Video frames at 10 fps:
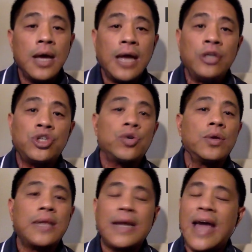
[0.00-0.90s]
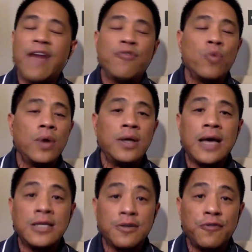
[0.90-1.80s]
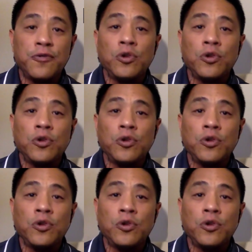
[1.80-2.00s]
Ensure that everyone has a full